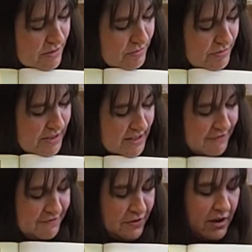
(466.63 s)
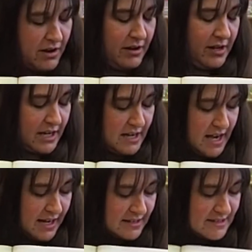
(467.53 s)
really fun
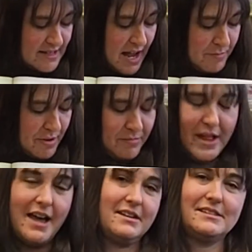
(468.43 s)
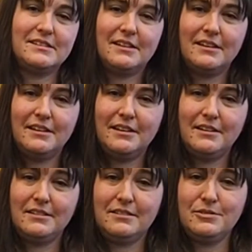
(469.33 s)
Connect Snap It blocks.
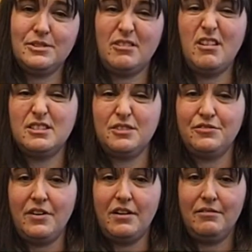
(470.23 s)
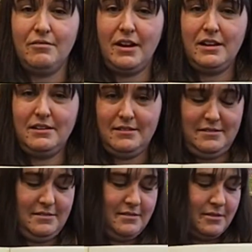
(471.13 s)
Those are also fun, right?
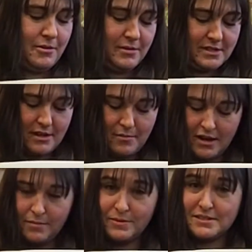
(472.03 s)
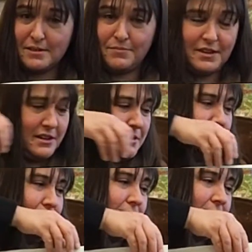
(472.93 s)
Always coming up with something new.